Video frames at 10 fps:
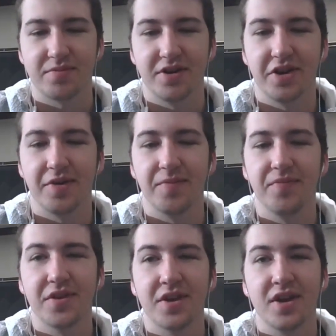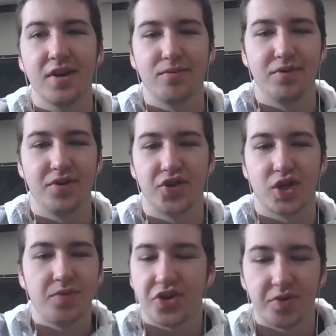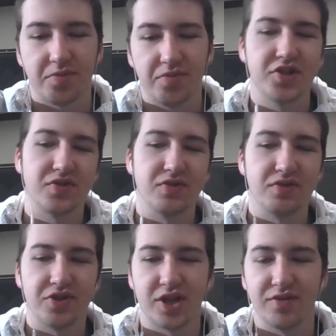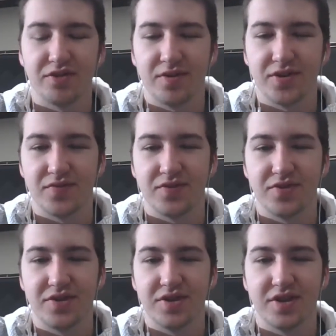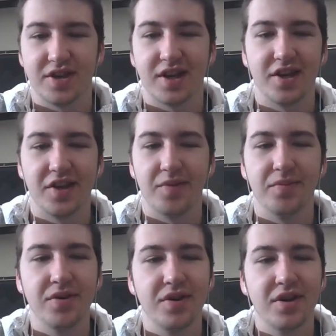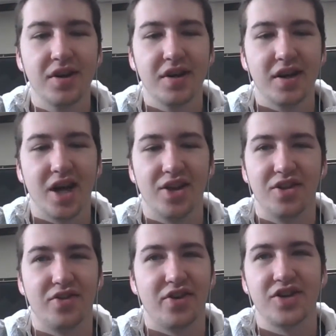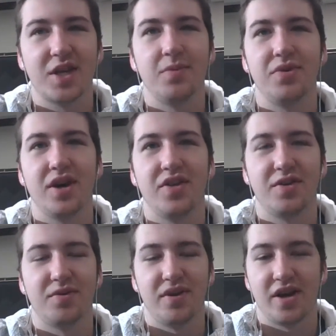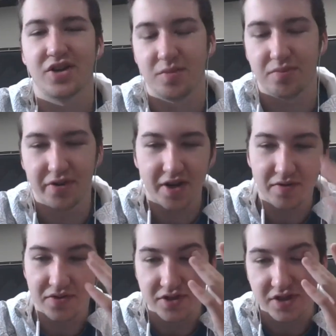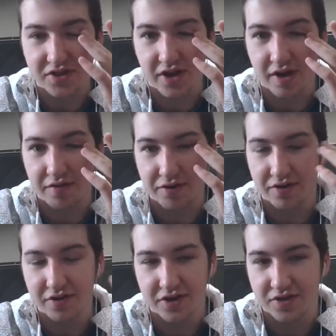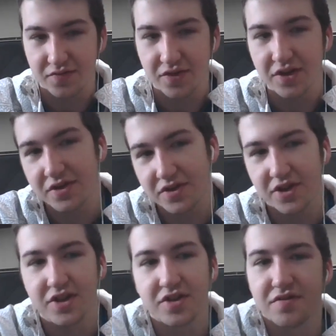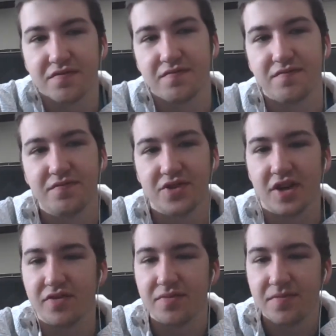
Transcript: play them. We scrimmaged the Pizza Roll, so that really wasn't really a game. And then the last game I think we actually played was against the Halfway Crooks in week 6 or 7.